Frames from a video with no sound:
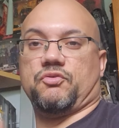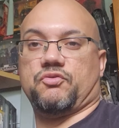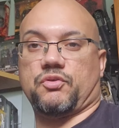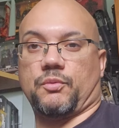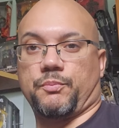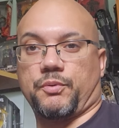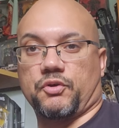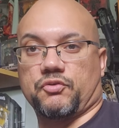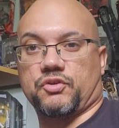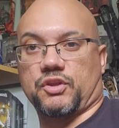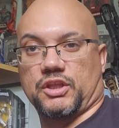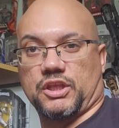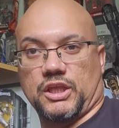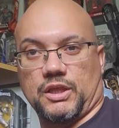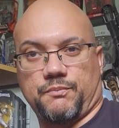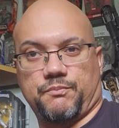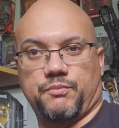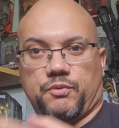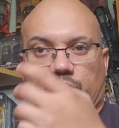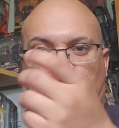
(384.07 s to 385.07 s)
supposed to
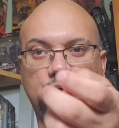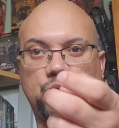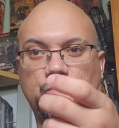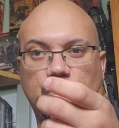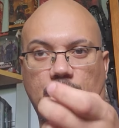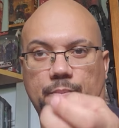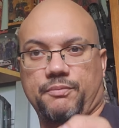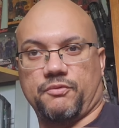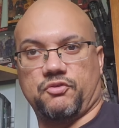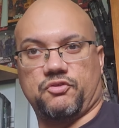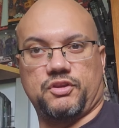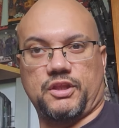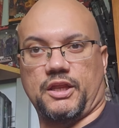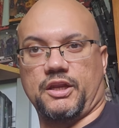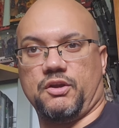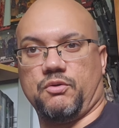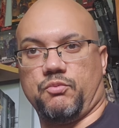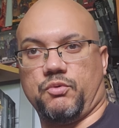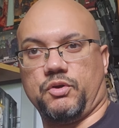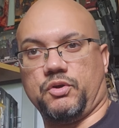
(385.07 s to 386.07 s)
keep your weapon
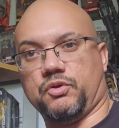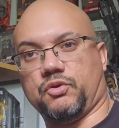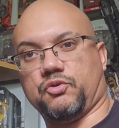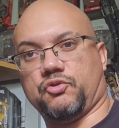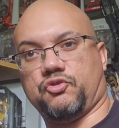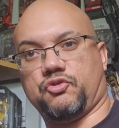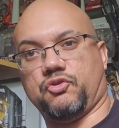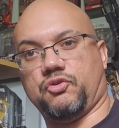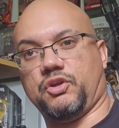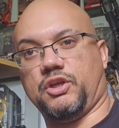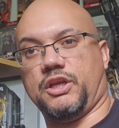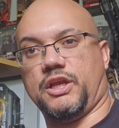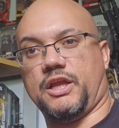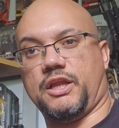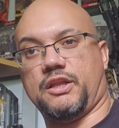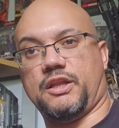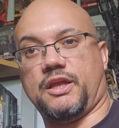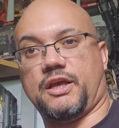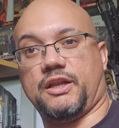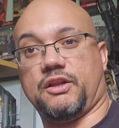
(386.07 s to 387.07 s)
steady when you're shooting
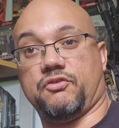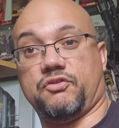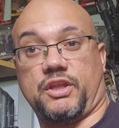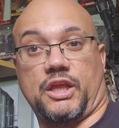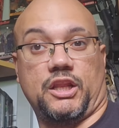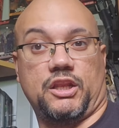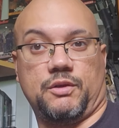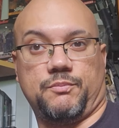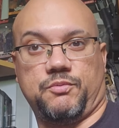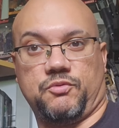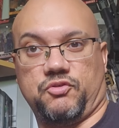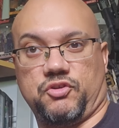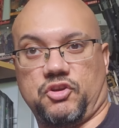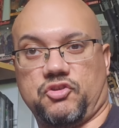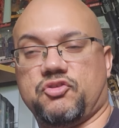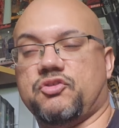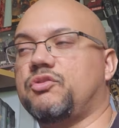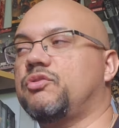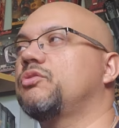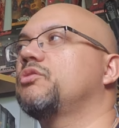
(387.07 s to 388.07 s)
it at a standing
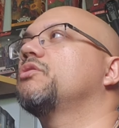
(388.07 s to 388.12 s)
position.